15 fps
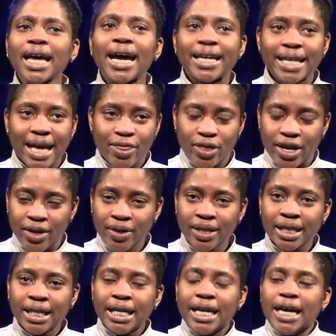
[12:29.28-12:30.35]
I get there,
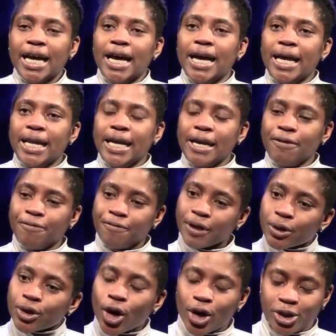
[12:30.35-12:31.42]
and a
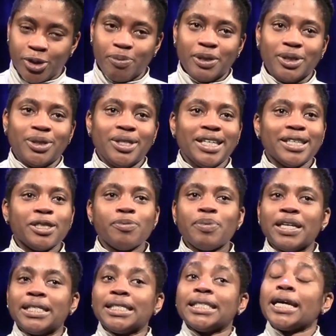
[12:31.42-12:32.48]
field hospital has
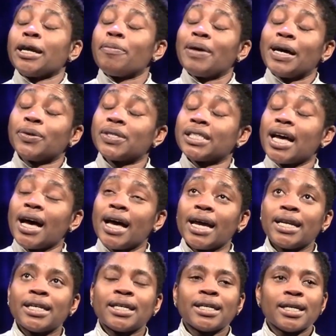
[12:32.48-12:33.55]
been set up
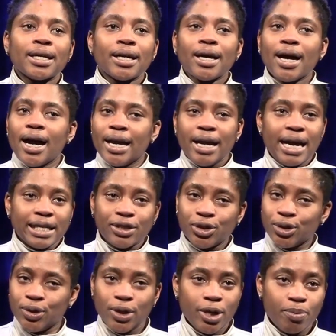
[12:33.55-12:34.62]
outside. I
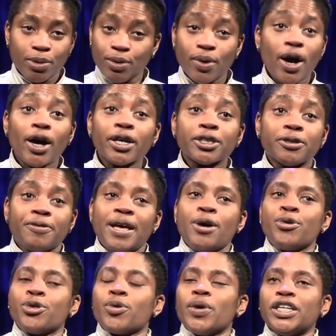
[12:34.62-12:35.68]
answer a barrage of
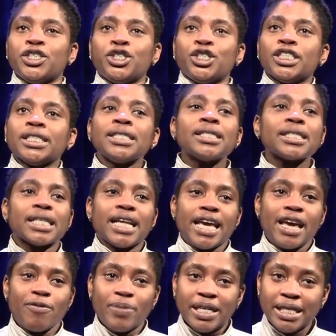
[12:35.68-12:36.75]
health questions, and I
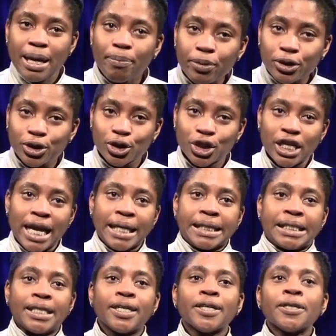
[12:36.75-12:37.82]
have my temperature checked.